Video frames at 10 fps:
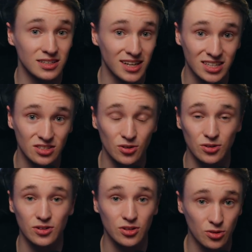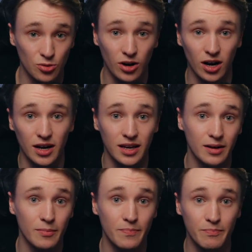that's not too high
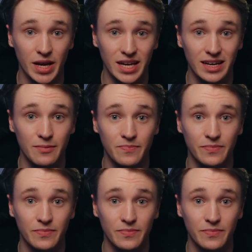paying.